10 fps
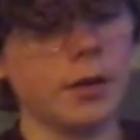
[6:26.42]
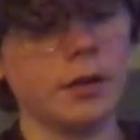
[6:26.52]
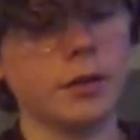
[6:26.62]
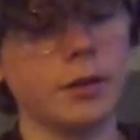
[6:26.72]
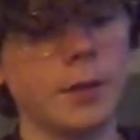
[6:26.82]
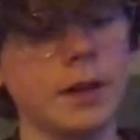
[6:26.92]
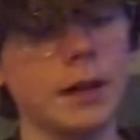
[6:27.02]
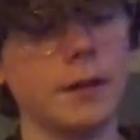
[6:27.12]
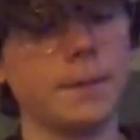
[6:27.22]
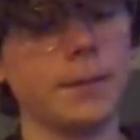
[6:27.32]
there
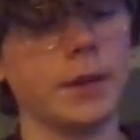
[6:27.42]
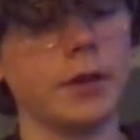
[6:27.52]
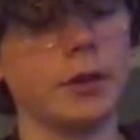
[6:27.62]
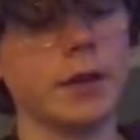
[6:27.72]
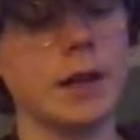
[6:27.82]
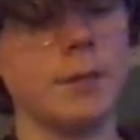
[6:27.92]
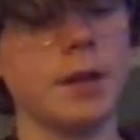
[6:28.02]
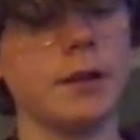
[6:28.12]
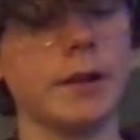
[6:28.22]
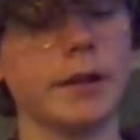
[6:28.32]
became there came
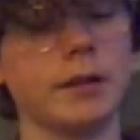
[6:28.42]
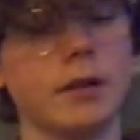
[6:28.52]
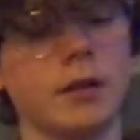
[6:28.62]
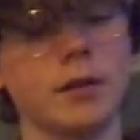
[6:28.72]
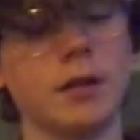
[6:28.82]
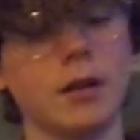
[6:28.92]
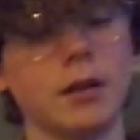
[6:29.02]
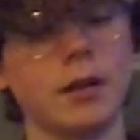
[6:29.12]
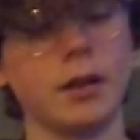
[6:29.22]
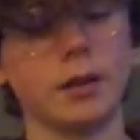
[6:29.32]
a knock knock
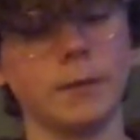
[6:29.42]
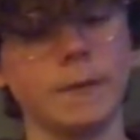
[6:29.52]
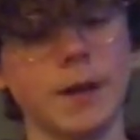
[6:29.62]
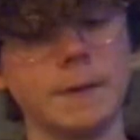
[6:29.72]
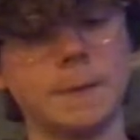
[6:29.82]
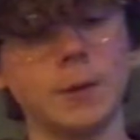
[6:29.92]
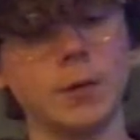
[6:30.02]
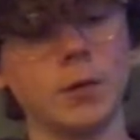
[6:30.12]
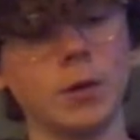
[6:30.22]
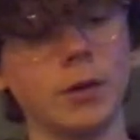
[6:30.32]
knock on the fine
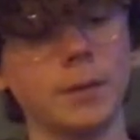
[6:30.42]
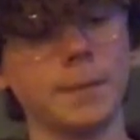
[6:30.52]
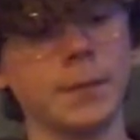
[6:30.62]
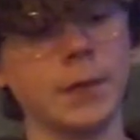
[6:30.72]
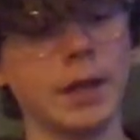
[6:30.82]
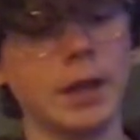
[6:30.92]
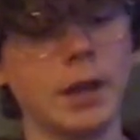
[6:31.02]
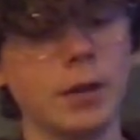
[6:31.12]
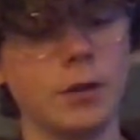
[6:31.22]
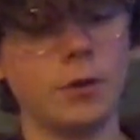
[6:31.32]
front door.
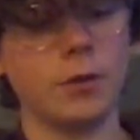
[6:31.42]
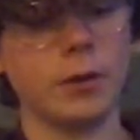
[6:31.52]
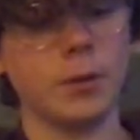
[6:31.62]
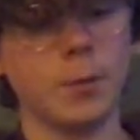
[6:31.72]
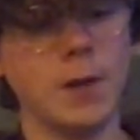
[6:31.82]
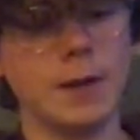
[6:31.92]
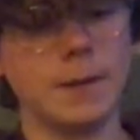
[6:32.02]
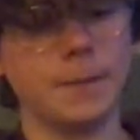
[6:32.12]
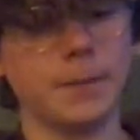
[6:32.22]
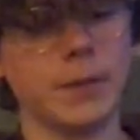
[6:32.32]
Who could it
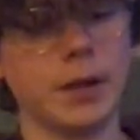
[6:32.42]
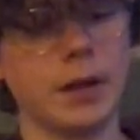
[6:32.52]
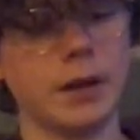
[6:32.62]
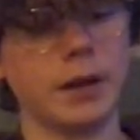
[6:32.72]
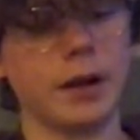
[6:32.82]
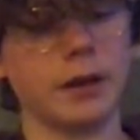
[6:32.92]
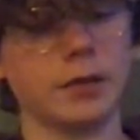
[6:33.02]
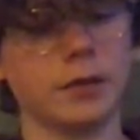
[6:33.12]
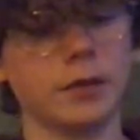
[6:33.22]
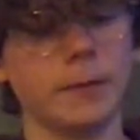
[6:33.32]
be? Hannah
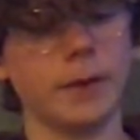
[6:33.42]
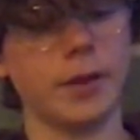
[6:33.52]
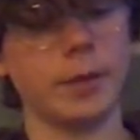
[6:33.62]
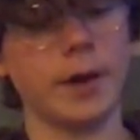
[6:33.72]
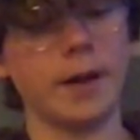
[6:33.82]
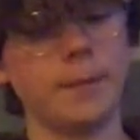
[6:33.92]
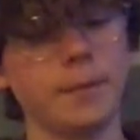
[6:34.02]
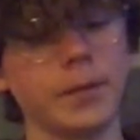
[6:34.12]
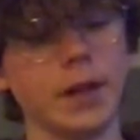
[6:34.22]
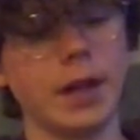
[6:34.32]
asked the feather bed.
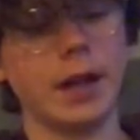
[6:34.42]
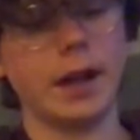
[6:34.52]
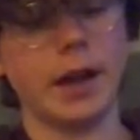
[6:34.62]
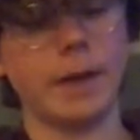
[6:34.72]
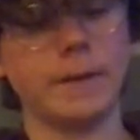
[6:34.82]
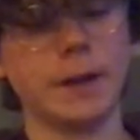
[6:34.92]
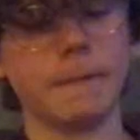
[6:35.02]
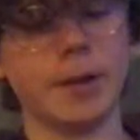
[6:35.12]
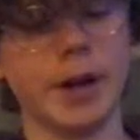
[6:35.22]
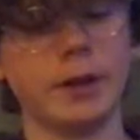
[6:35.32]
I've
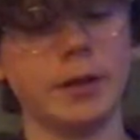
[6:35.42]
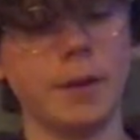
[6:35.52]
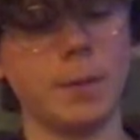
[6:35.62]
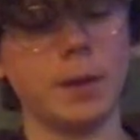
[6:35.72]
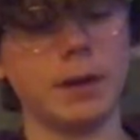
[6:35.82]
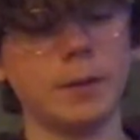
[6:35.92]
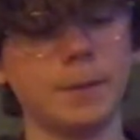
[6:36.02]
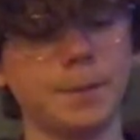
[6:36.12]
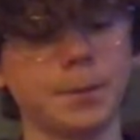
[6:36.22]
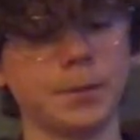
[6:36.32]
never had company.
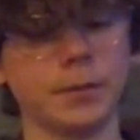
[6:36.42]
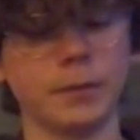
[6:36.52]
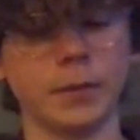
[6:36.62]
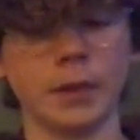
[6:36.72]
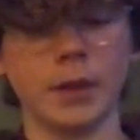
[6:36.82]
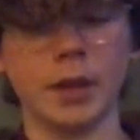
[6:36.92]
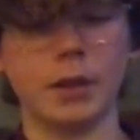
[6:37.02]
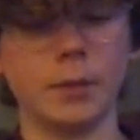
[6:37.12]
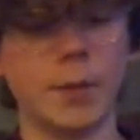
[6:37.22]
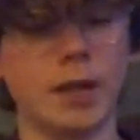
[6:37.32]

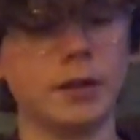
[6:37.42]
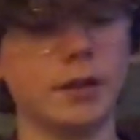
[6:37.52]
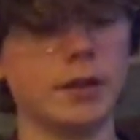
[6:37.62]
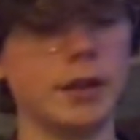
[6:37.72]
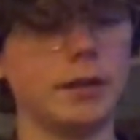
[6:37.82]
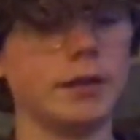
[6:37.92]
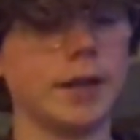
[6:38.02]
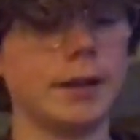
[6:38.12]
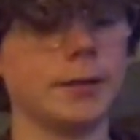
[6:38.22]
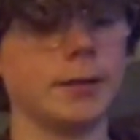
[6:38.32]
The bed stayed
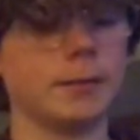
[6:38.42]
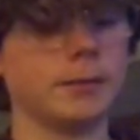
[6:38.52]
silent.